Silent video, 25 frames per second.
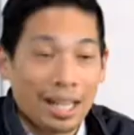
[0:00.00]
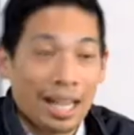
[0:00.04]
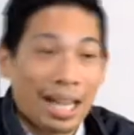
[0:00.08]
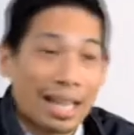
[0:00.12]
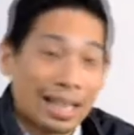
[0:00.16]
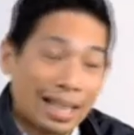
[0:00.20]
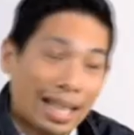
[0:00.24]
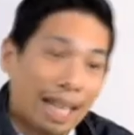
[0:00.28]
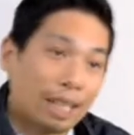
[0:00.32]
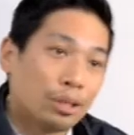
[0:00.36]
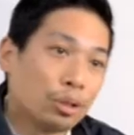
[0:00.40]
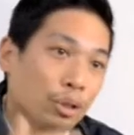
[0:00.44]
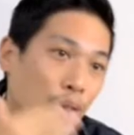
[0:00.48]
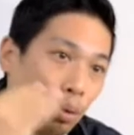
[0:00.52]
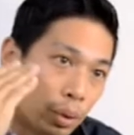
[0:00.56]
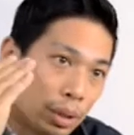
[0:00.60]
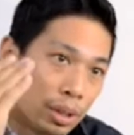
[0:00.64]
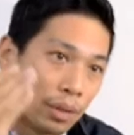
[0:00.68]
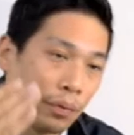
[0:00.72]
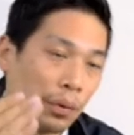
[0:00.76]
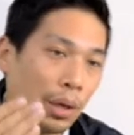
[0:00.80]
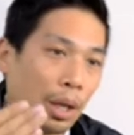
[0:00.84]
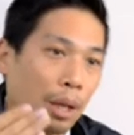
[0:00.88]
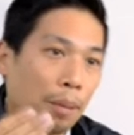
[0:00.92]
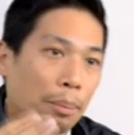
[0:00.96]
And that's who we're
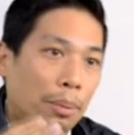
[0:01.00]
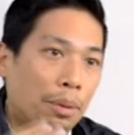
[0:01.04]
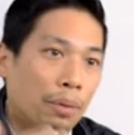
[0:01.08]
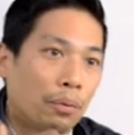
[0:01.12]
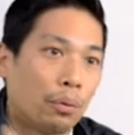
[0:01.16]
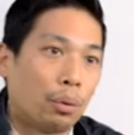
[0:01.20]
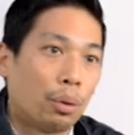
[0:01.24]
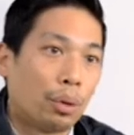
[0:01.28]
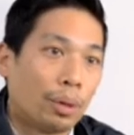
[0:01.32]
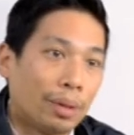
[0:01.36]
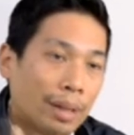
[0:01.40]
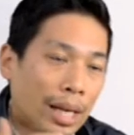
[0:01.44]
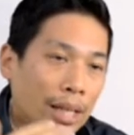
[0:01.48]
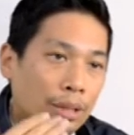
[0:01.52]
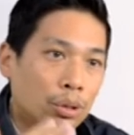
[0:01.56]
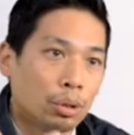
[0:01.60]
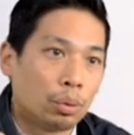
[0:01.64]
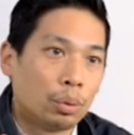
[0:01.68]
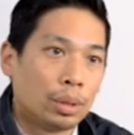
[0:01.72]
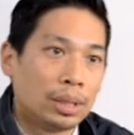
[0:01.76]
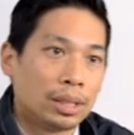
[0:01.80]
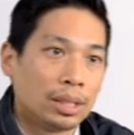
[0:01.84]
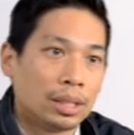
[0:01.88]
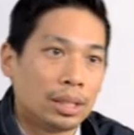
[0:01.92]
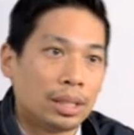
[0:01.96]
developing for, and that's who
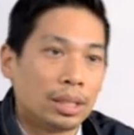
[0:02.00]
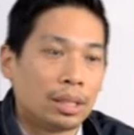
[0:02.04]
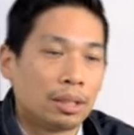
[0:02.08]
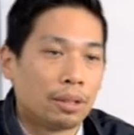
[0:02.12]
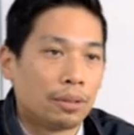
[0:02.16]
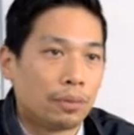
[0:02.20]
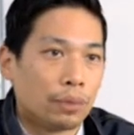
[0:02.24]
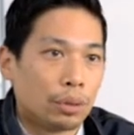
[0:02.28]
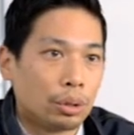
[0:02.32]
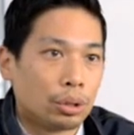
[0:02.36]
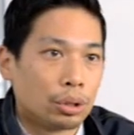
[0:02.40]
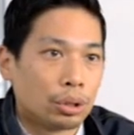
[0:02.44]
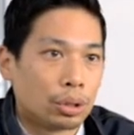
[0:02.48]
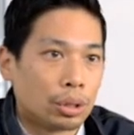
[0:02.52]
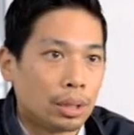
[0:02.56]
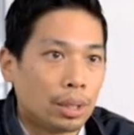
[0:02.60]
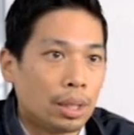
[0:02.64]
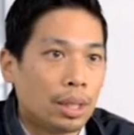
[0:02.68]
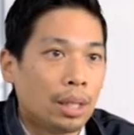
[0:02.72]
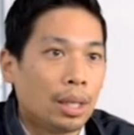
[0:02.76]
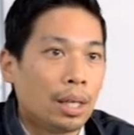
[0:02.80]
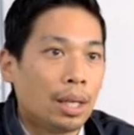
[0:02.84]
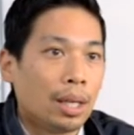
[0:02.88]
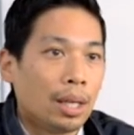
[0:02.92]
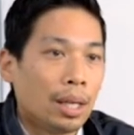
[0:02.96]
we seek in the future.
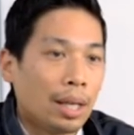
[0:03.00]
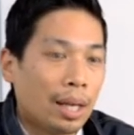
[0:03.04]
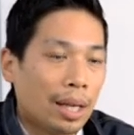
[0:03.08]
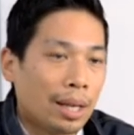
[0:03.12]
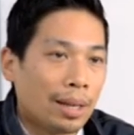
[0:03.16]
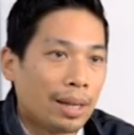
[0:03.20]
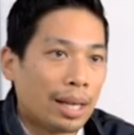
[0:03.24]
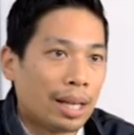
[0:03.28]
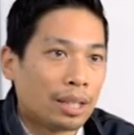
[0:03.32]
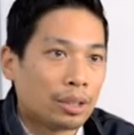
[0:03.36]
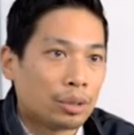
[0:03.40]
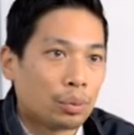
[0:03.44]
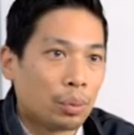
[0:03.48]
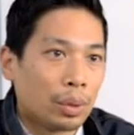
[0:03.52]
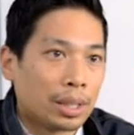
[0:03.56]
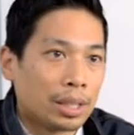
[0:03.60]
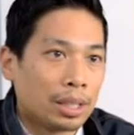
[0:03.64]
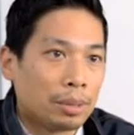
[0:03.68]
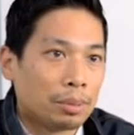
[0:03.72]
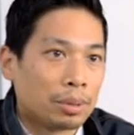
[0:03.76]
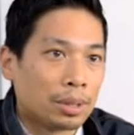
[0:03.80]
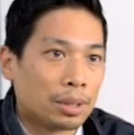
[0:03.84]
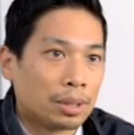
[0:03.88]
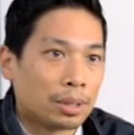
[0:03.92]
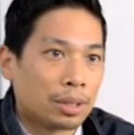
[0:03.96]
And that's what
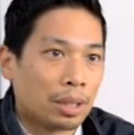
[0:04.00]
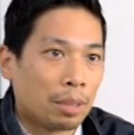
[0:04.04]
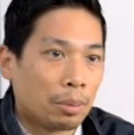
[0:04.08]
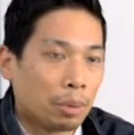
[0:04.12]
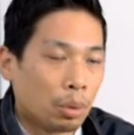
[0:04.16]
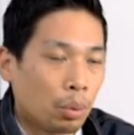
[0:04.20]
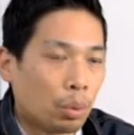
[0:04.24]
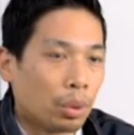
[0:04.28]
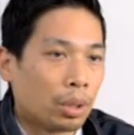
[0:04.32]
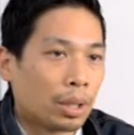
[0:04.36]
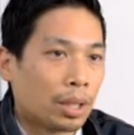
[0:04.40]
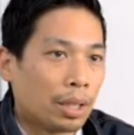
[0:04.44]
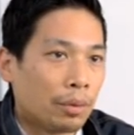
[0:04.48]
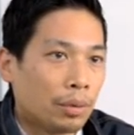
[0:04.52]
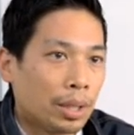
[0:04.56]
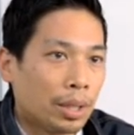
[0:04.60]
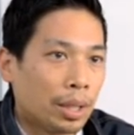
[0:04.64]
keeps us coming to work every